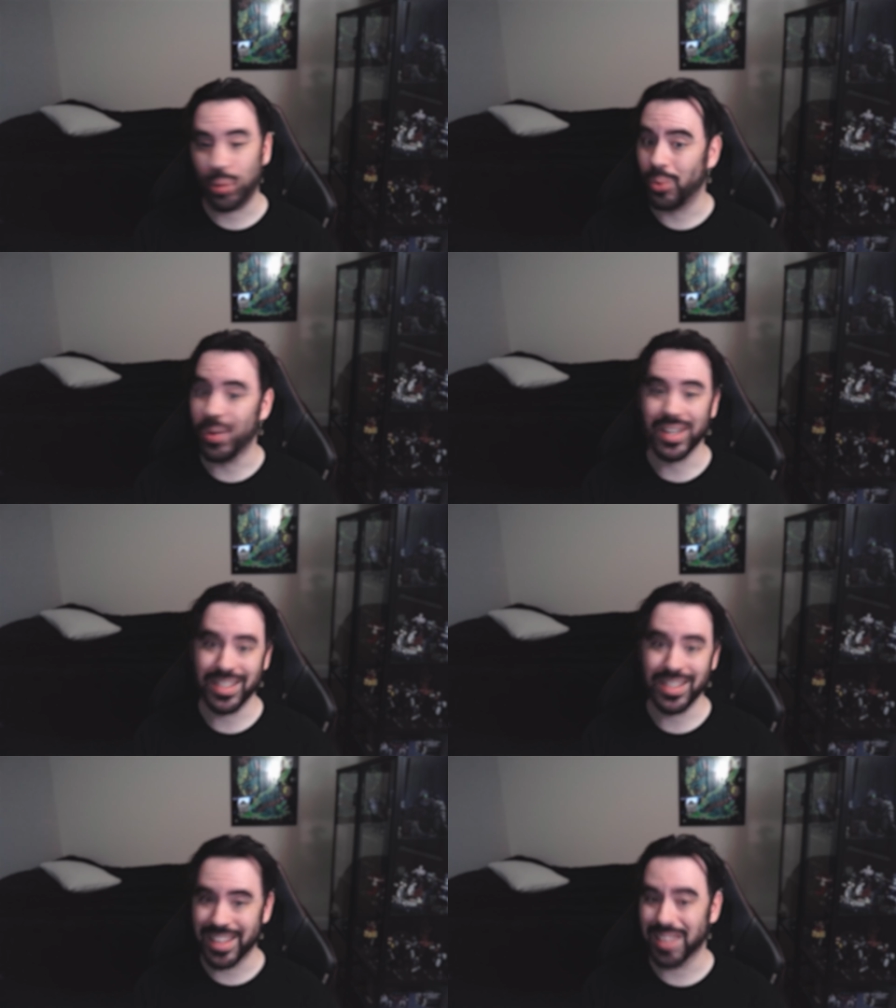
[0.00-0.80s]
pretty
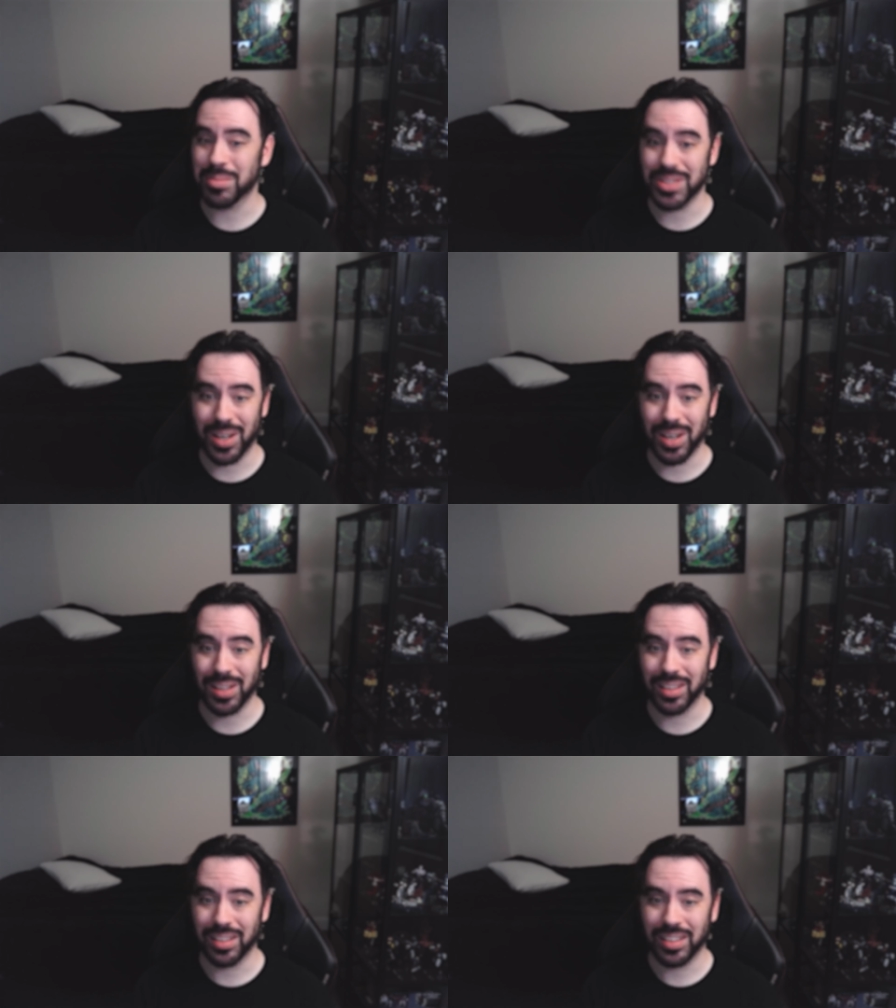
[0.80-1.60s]
damn
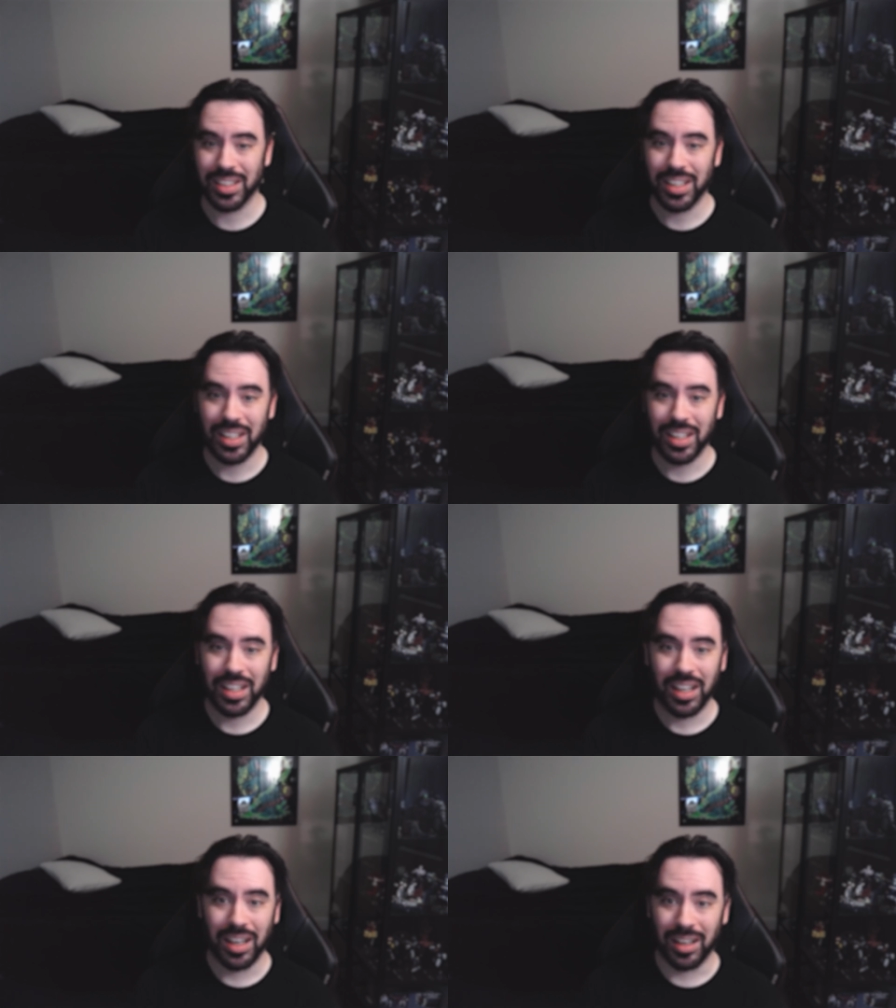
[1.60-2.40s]
solid.
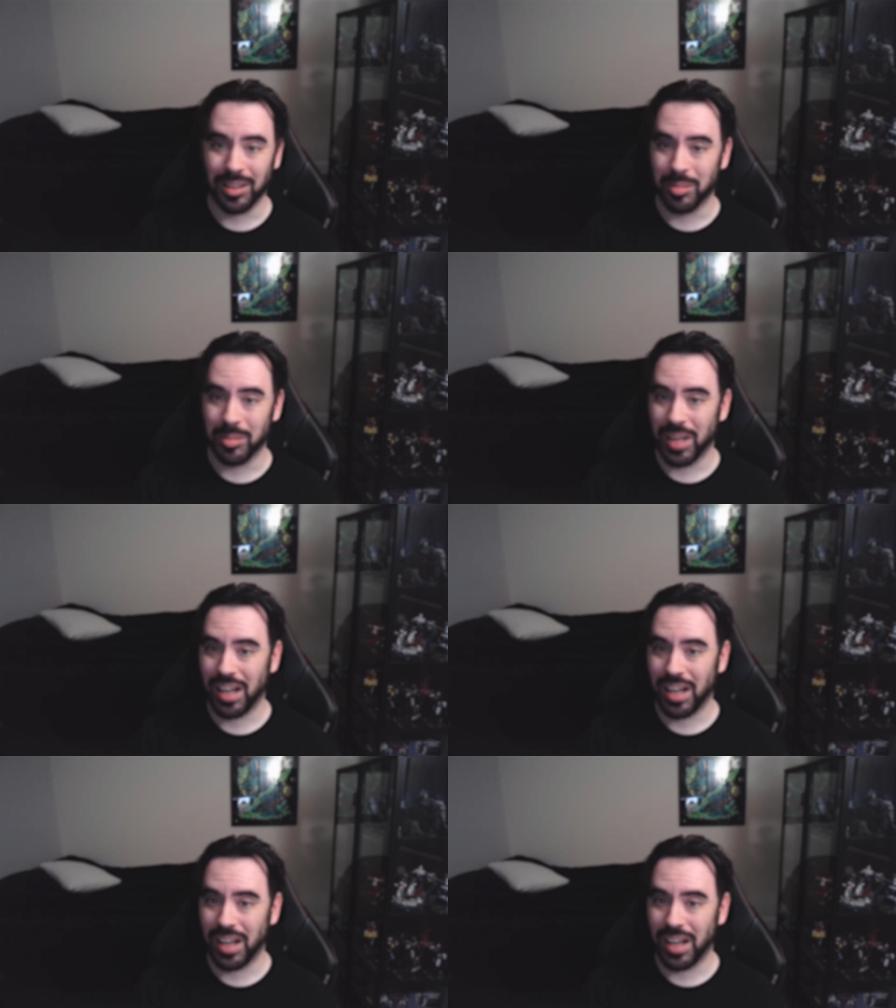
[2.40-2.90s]
Um,